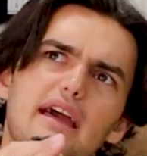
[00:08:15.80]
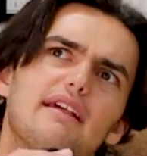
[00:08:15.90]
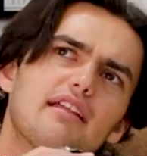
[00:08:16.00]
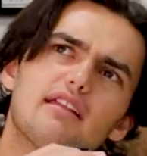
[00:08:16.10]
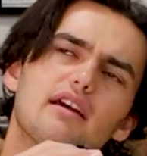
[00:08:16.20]
But yeah,
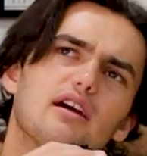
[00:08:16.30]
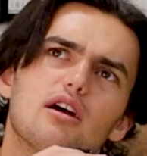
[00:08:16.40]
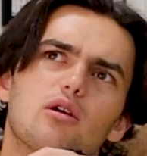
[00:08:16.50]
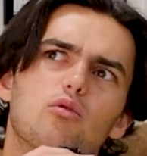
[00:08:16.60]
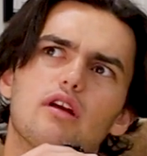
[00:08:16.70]
that's
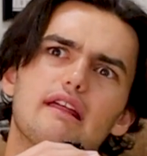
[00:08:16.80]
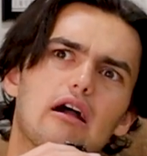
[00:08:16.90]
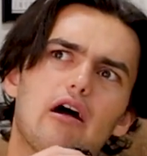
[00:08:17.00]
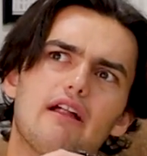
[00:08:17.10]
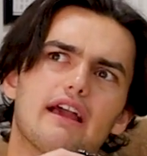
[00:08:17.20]

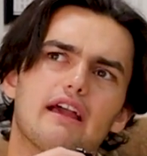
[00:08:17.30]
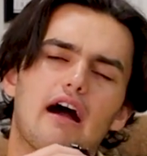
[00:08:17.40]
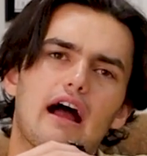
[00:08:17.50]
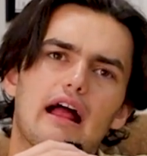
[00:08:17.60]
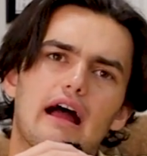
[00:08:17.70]
really all I
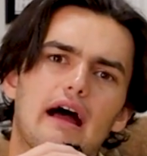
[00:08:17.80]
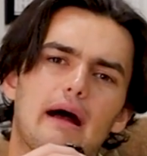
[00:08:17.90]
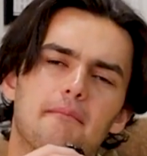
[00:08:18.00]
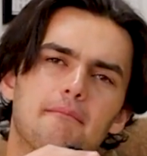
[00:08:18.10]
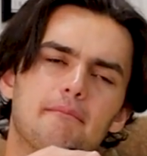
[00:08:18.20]

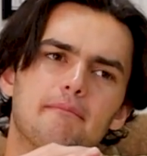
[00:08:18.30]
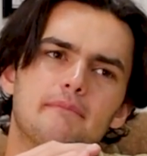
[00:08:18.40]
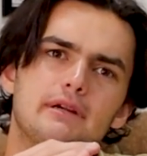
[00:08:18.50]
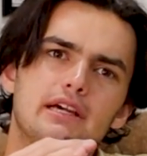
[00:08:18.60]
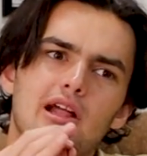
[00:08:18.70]
got.
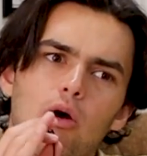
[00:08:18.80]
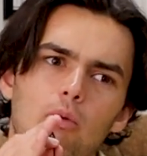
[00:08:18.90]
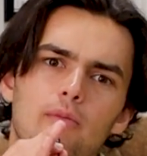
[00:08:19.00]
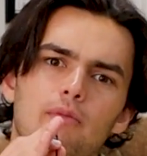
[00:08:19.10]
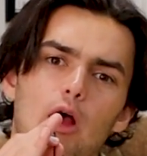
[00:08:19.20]
You
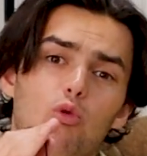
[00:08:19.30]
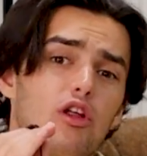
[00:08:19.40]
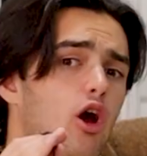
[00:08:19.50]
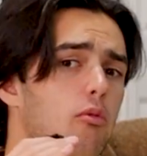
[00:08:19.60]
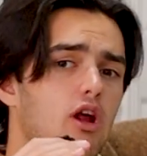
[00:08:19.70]
know, I
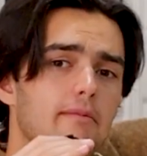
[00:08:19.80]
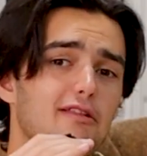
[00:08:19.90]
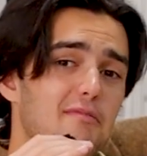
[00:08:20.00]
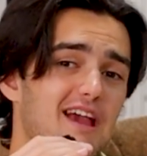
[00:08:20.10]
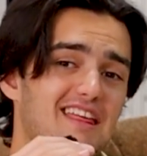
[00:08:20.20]
really hope
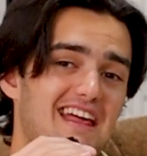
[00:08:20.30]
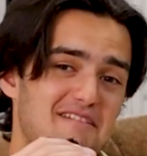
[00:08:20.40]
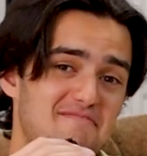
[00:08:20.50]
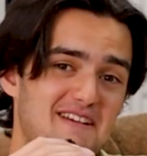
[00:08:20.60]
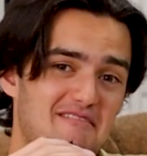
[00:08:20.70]
Grimace makes an
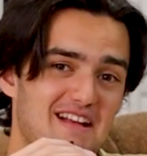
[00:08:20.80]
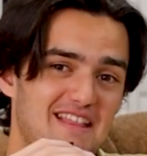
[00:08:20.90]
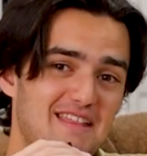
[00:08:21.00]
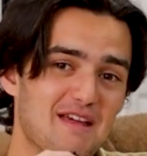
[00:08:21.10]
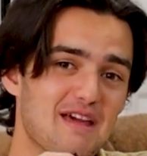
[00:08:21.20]

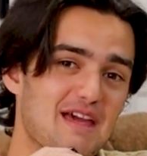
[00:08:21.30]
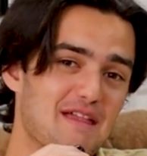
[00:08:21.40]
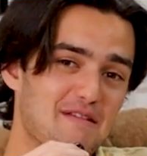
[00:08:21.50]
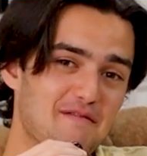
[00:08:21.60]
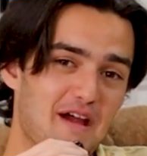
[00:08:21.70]
appearance
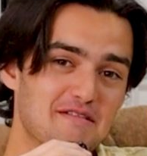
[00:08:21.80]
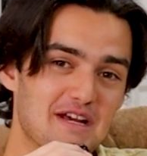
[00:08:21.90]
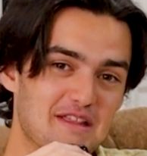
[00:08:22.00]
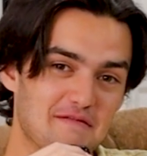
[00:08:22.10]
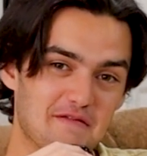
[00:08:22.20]
in the Five
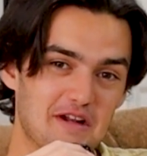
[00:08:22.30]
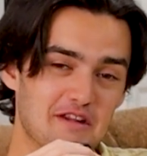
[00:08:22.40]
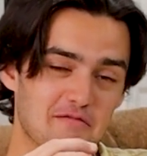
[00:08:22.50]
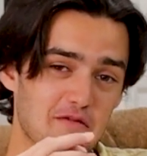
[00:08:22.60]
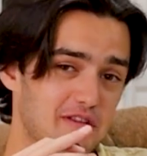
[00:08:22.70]
Nights at
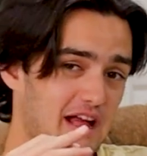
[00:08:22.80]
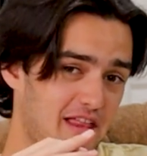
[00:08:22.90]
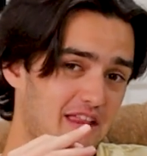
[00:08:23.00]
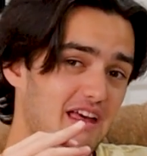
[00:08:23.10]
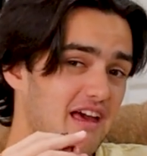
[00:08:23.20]
Freddy's movie.
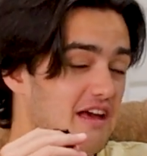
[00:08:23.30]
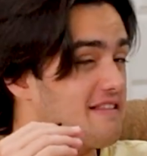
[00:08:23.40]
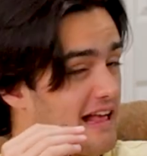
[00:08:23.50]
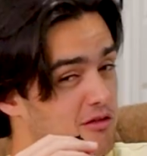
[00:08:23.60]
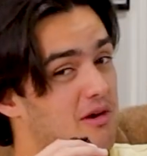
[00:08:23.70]
That's
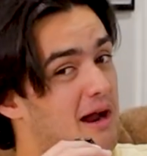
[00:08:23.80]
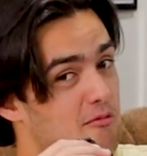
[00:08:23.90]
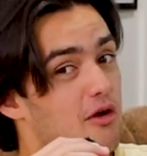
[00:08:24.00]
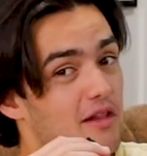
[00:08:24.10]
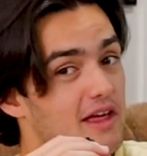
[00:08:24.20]
what
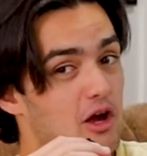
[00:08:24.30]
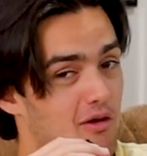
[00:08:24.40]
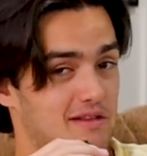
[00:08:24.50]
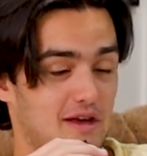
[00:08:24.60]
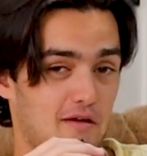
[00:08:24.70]
I'm really
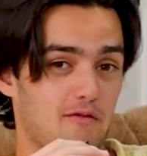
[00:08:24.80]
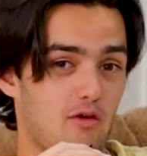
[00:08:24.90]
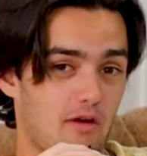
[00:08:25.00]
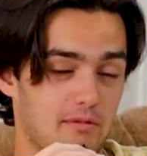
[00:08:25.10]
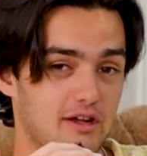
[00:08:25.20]
going there
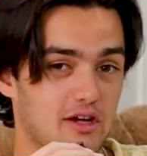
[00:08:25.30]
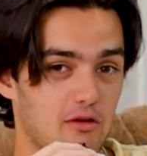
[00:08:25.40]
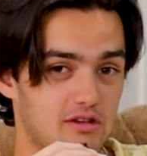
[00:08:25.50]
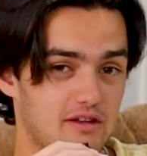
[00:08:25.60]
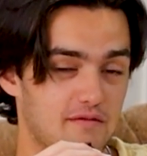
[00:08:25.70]
for. I'm going to
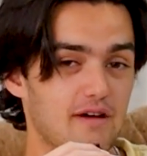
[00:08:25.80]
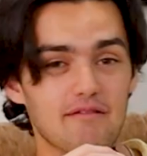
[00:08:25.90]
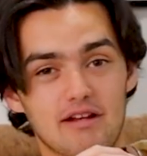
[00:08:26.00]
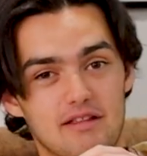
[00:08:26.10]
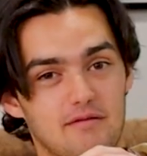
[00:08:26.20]
go to the
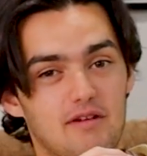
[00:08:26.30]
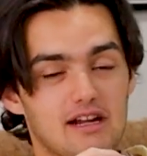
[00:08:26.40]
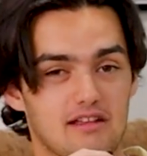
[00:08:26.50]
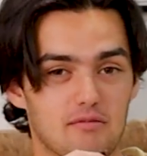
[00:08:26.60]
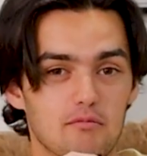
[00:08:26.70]
Five Nights at
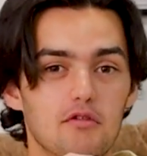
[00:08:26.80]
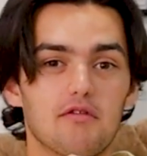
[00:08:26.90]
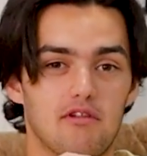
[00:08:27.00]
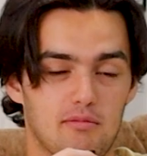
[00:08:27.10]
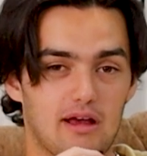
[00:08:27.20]
Freddy's
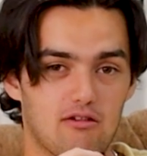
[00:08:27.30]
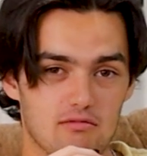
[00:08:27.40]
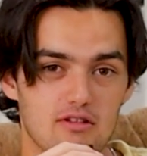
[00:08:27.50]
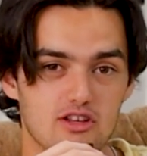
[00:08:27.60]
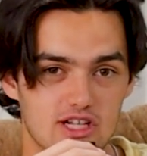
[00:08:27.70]
movie with my
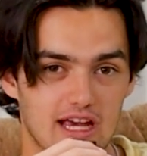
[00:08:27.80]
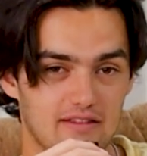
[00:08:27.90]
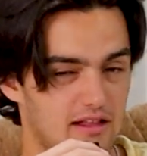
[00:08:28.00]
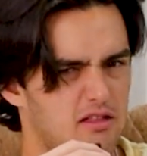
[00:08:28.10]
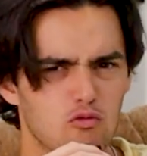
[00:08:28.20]
Grimace shake
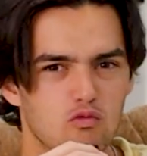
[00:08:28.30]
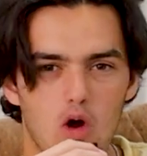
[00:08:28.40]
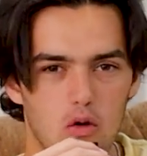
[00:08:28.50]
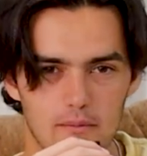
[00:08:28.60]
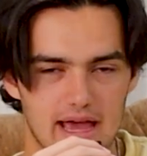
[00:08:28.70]
that
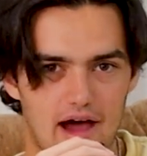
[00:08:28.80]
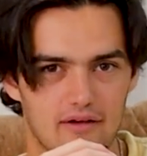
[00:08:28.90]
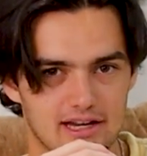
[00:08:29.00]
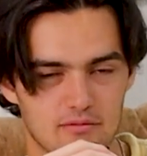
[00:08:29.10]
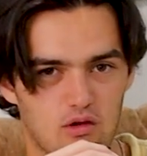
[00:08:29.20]
won't be
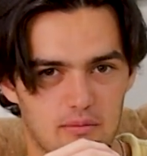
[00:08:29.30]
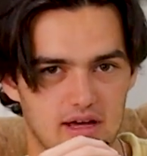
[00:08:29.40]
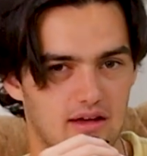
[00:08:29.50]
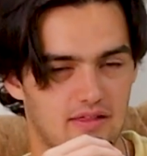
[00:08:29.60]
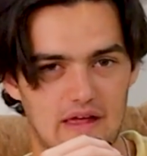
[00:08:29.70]
out anymore,
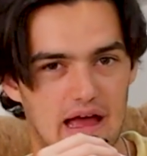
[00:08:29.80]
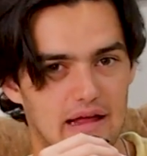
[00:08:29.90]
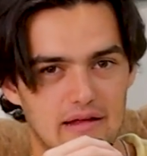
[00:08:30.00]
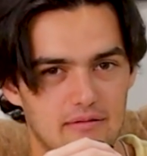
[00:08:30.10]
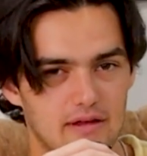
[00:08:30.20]
because
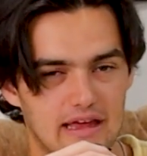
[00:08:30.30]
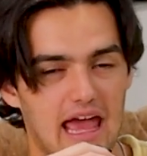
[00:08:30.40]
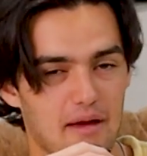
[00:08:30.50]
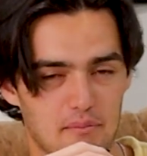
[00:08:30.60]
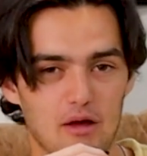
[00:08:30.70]
that
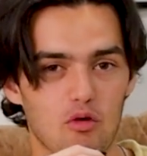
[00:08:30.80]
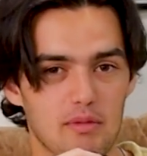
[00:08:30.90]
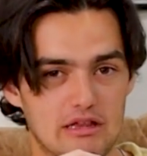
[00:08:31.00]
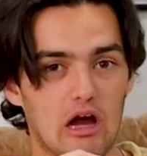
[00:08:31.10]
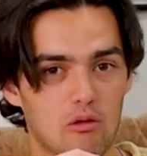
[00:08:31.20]
campaign will
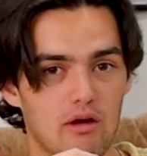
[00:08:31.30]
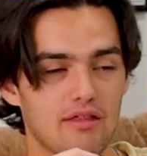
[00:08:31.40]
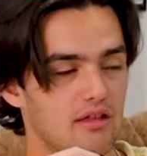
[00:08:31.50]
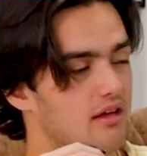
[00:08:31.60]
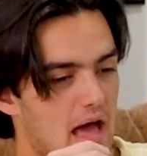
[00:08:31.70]
be done
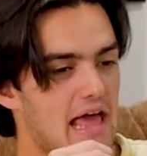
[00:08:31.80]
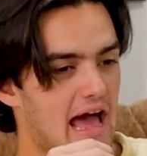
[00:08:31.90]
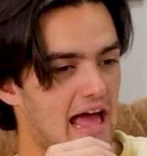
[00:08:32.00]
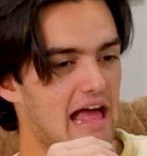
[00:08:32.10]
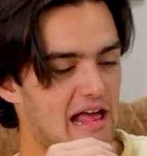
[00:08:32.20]
with. But
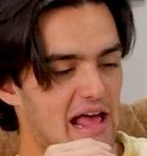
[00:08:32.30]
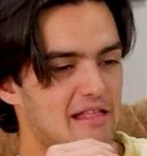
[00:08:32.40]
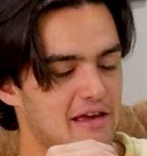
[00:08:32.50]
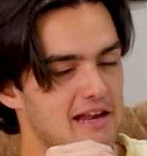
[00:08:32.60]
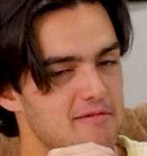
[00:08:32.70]
yeah,
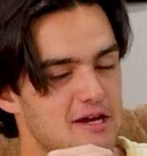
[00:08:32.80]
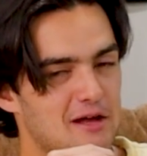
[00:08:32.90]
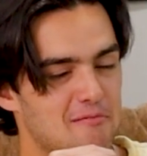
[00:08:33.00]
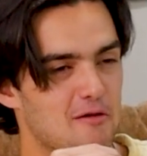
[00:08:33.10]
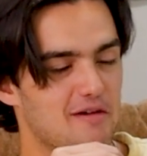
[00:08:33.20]
it's going to be a
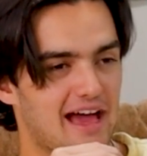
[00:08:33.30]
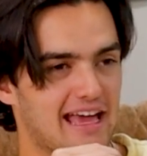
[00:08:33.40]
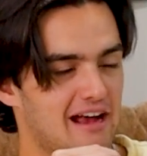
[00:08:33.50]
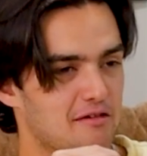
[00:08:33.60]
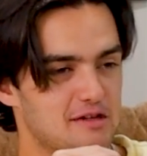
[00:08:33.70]
good movie. I
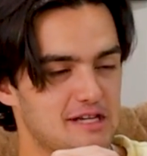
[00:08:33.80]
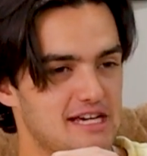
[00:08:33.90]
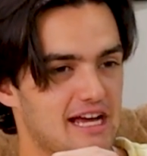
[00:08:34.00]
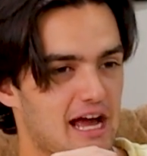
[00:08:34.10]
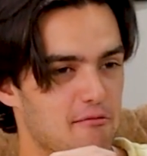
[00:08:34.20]

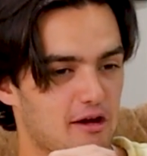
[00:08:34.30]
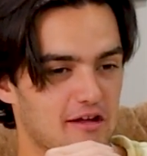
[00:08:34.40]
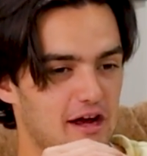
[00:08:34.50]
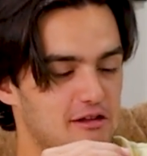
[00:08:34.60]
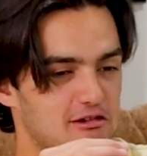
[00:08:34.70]
guarantee it. I'm
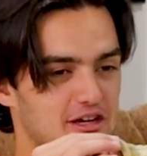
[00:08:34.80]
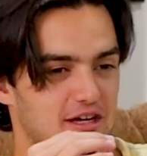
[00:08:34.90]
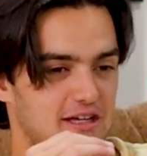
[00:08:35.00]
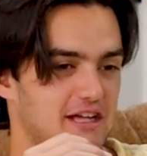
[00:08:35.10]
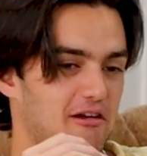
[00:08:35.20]
excited
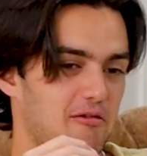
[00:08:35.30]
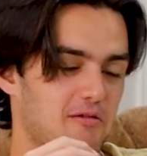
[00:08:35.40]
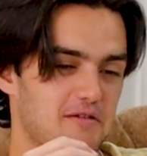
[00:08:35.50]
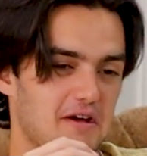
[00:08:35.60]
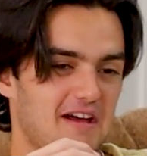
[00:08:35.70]
to, you know,
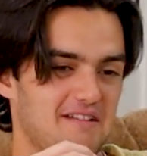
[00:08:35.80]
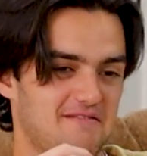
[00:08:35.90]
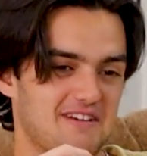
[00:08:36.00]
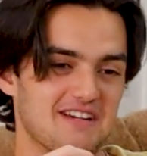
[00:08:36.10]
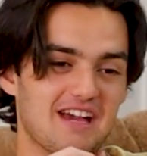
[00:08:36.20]
review it
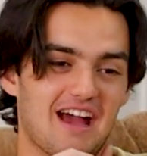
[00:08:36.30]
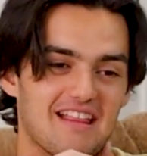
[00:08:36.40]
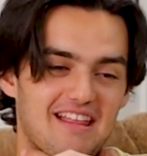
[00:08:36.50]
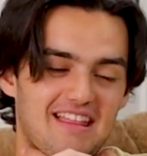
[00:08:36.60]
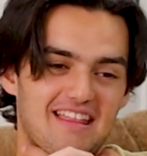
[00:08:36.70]
for you
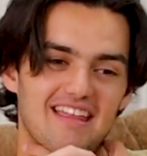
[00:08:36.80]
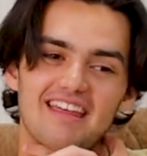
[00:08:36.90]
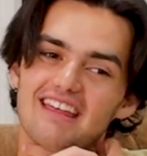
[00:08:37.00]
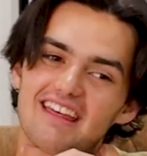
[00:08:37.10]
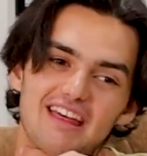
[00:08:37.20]
guys. It's
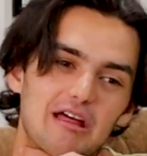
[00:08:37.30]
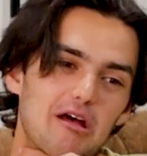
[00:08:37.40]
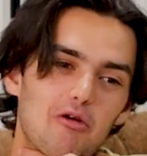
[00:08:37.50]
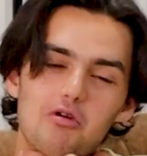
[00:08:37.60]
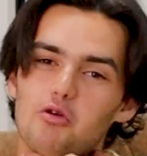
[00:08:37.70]

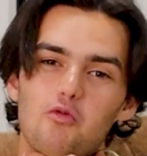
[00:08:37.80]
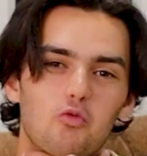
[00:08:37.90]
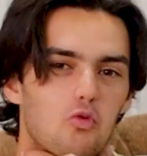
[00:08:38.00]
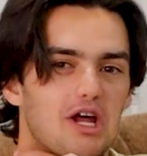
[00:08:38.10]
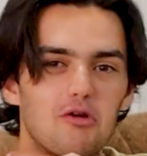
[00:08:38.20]
what a
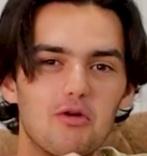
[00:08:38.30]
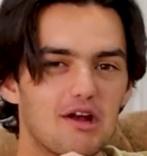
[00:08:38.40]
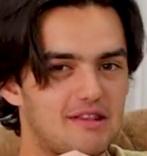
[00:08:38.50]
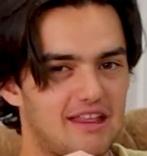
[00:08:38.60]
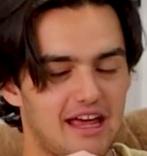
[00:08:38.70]

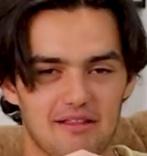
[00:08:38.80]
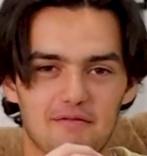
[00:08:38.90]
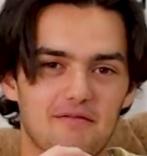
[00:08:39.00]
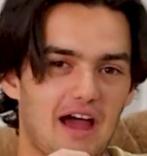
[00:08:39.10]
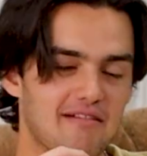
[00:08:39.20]
weird thing.
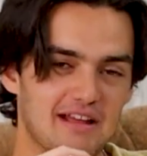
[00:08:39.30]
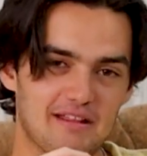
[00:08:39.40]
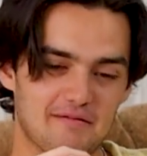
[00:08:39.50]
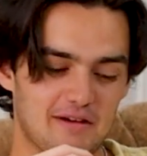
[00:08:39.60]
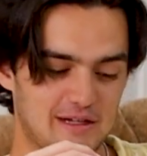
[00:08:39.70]
The Five
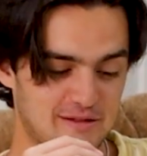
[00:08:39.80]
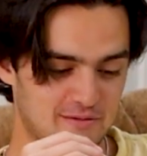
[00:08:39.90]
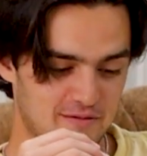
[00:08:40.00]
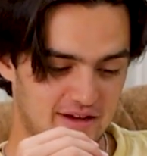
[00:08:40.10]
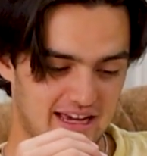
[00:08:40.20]
Nights at Freddy's
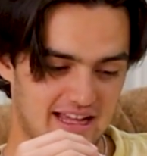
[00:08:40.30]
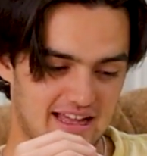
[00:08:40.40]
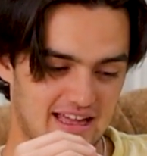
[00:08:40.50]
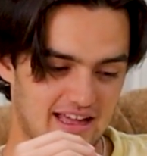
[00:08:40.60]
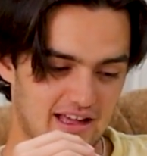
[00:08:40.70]
movie.
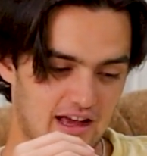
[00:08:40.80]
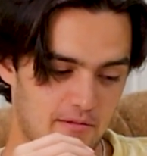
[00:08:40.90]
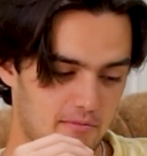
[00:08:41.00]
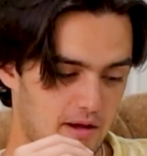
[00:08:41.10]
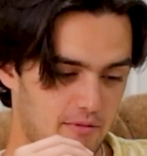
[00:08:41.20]

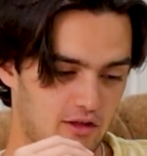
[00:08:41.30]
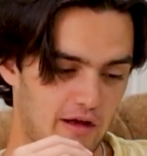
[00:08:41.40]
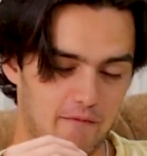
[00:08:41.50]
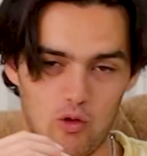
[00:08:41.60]
I'm excited